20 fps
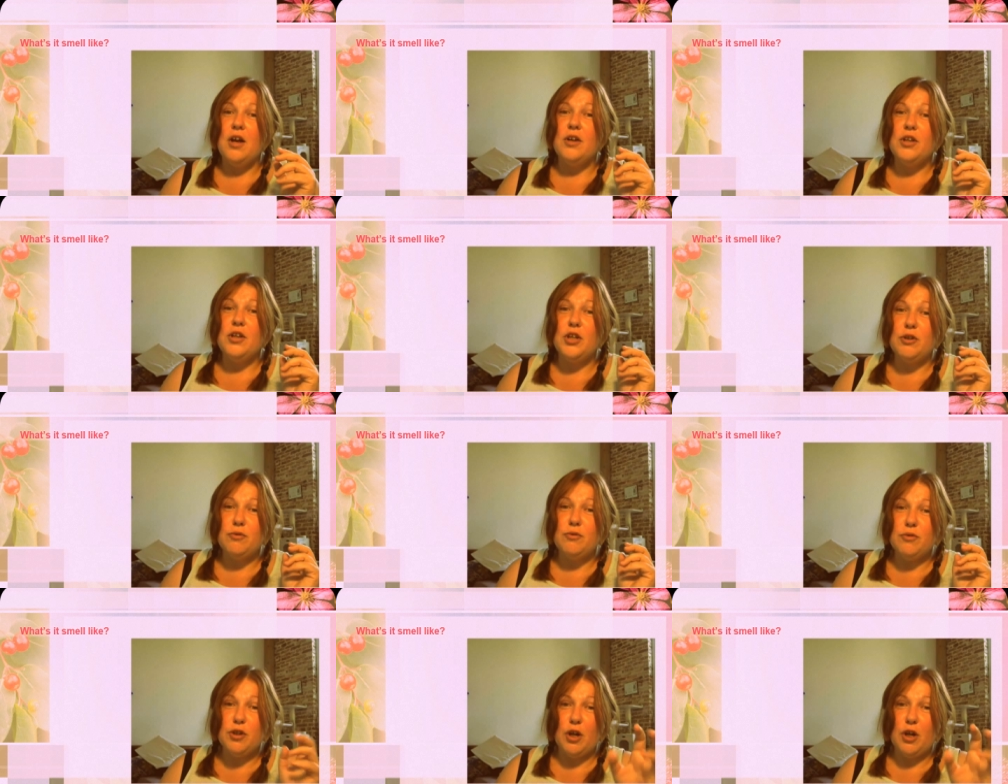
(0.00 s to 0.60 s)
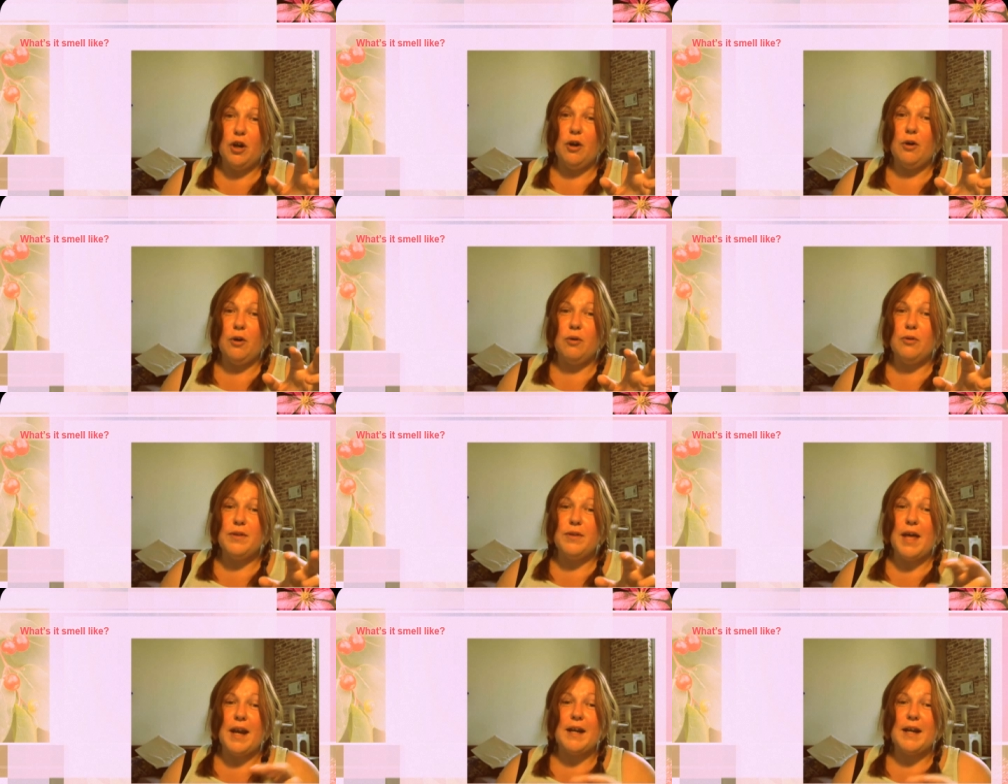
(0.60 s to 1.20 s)
you
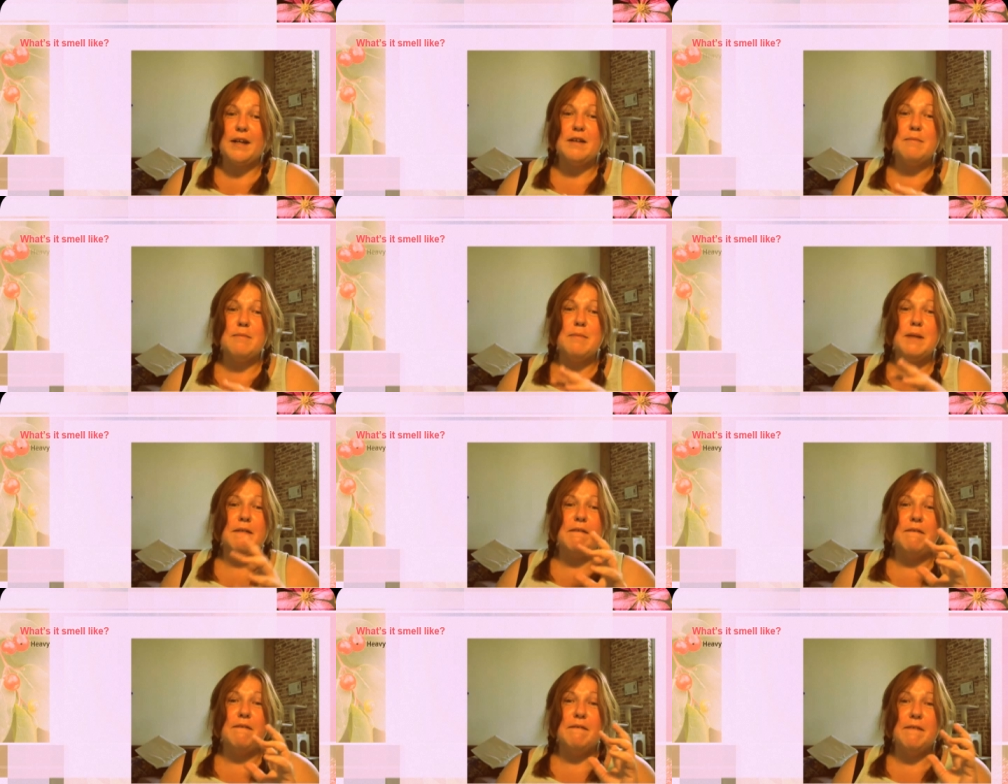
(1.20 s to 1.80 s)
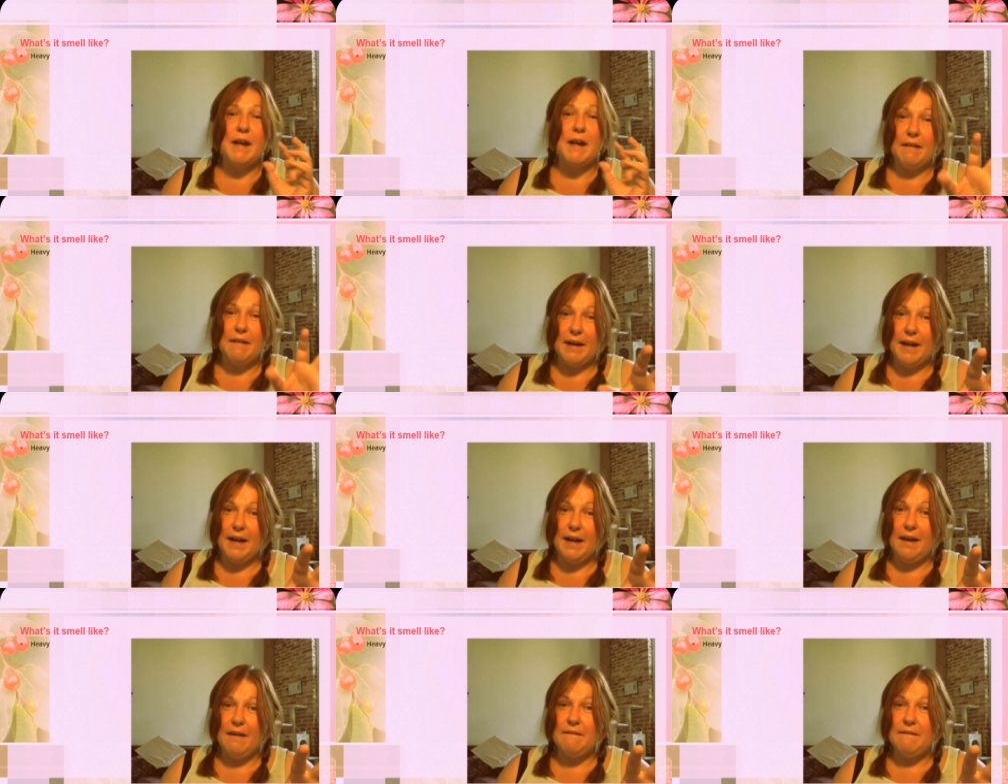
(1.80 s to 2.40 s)
know that it can be
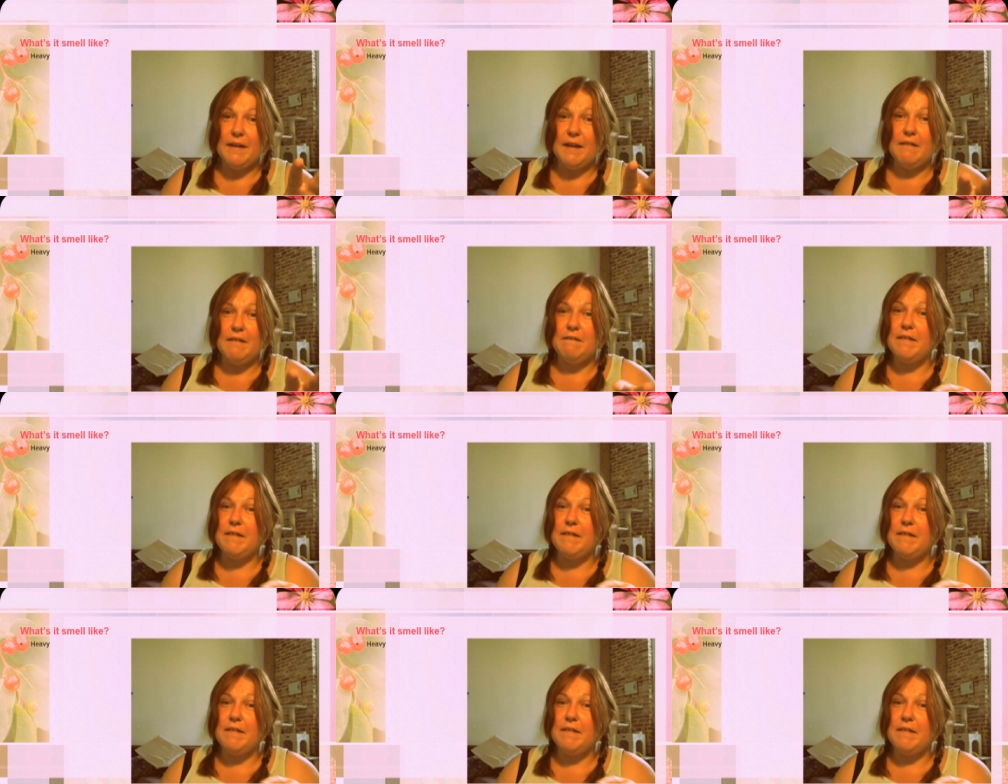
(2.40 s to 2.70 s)
very heavy,